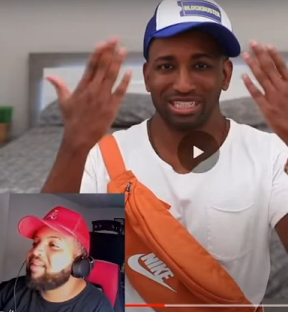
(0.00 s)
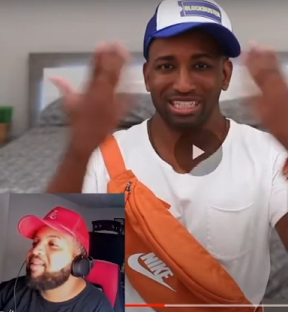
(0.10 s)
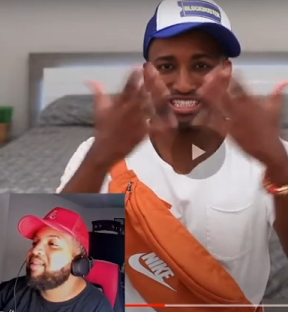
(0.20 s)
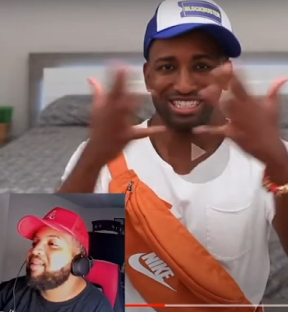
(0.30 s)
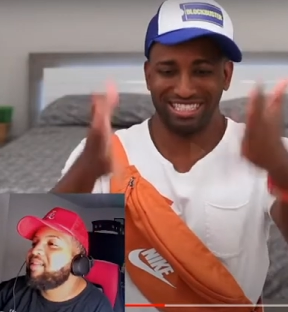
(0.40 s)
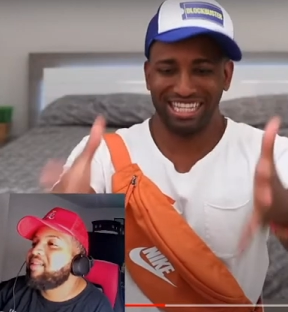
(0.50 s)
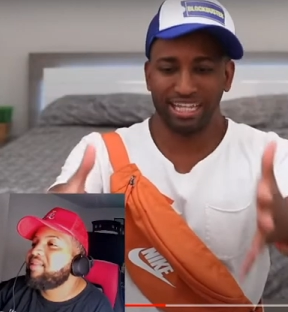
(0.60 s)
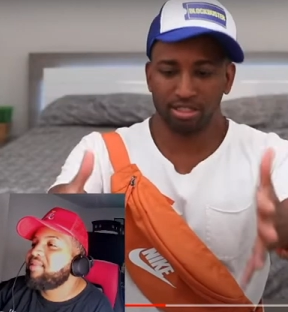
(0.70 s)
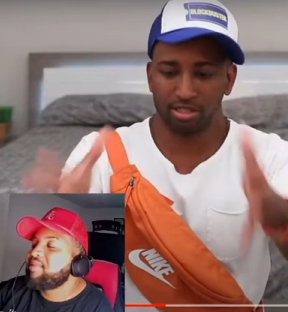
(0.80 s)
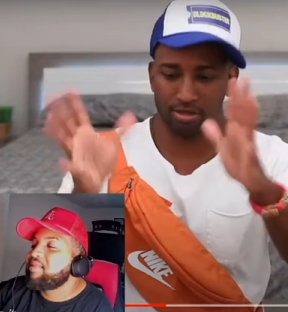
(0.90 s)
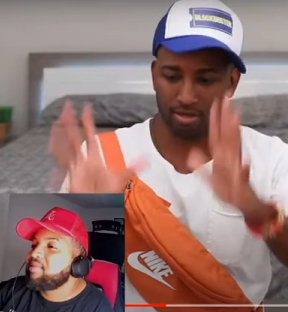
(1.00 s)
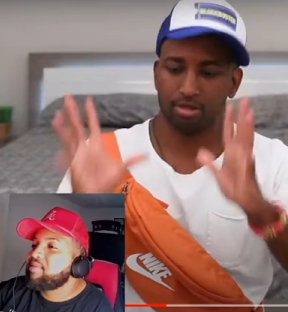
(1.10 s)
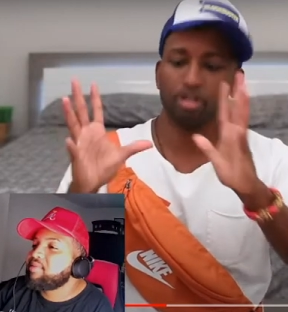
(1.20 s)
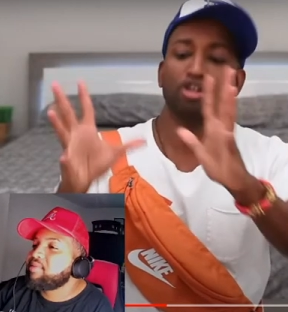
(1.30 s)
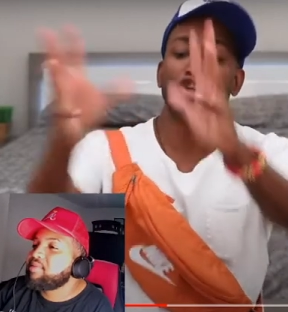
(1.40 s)
Speaker 1: can just sense
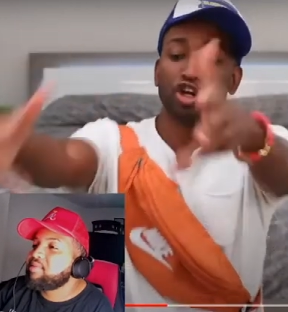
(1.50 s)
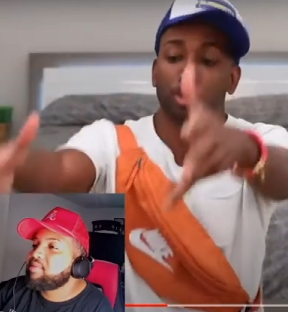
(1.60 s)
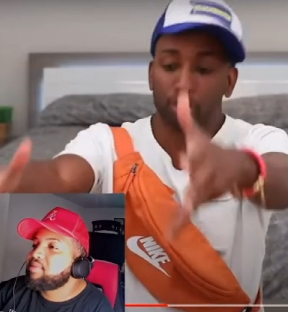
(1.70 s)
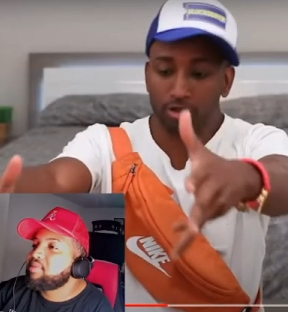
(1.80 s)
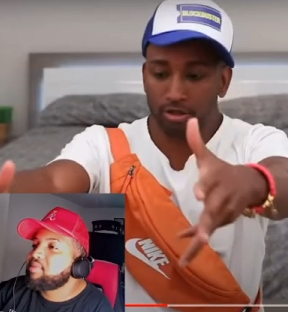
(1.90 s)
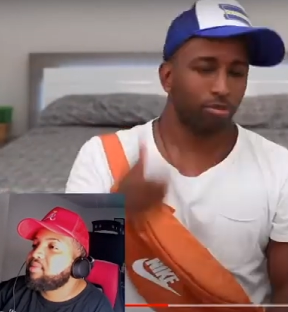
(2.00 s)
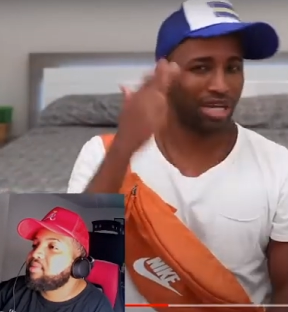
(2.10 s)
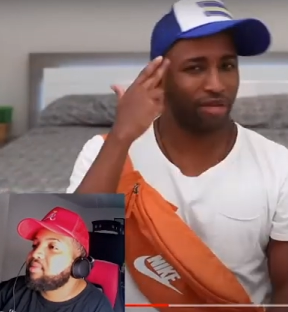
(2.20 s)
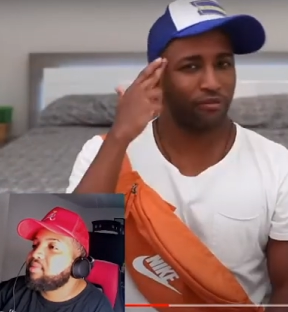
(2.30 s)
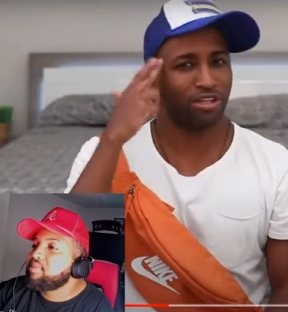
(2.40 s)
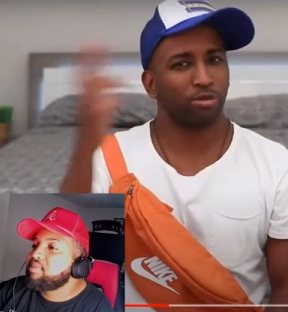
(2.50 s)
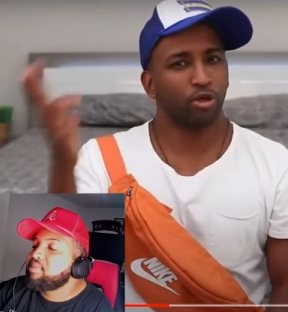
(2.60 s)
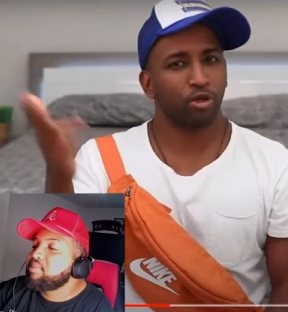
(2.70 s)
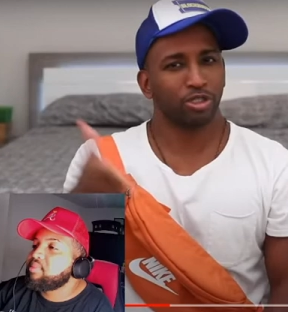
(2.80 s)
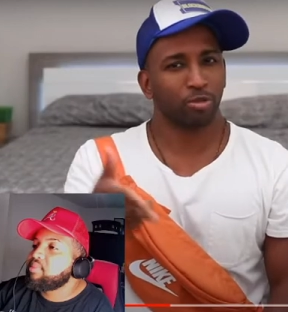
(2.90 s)
nerd. But I figured let me
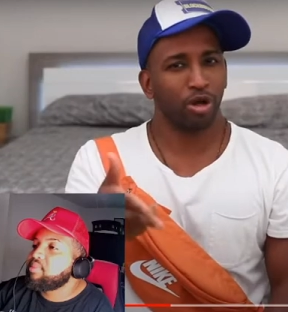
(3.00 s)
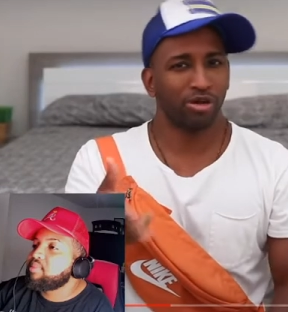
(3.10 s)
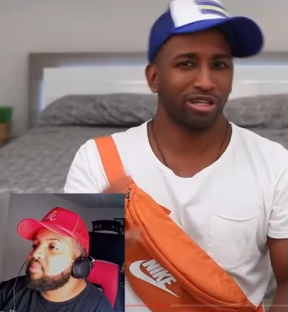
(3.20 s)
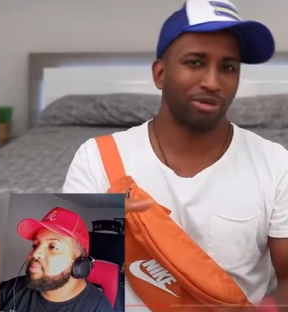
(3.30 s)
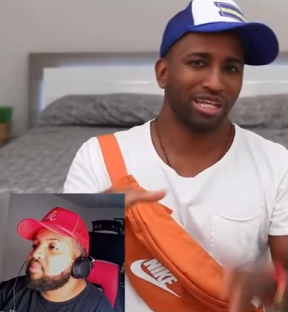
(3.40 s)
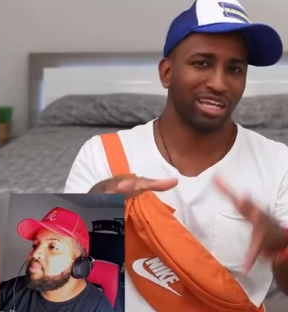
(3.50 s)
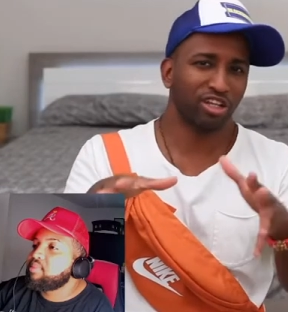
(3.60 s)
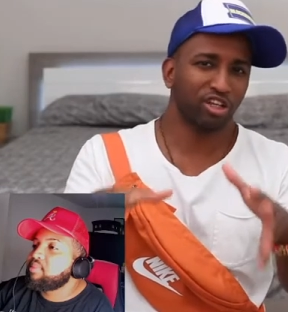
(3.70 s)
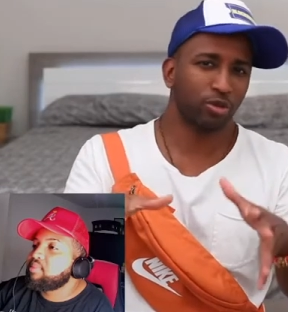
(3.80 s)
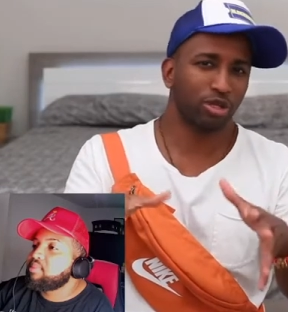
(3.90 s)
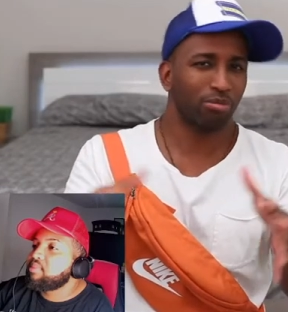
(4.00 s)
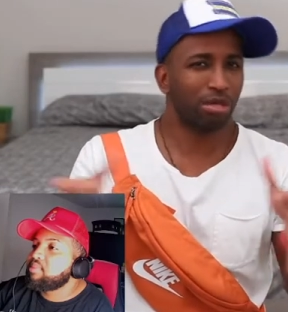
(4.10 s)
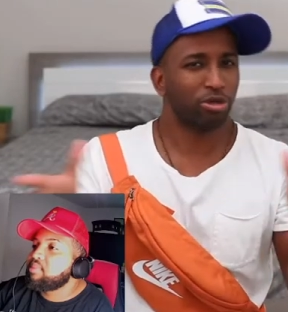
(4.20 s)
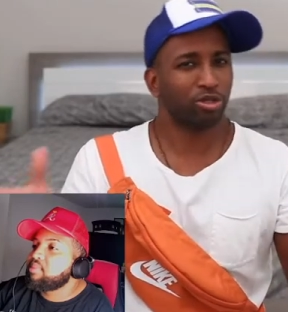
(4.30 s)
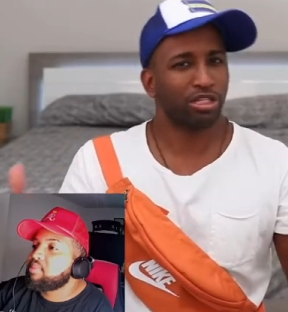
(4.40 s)
go to his party, let me get in good with him,
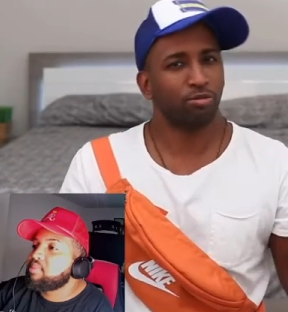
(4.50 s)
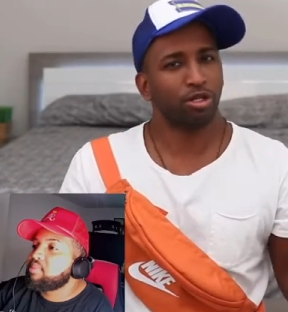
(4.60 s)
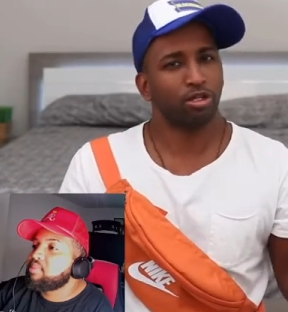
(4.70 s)
maybe he'll leave me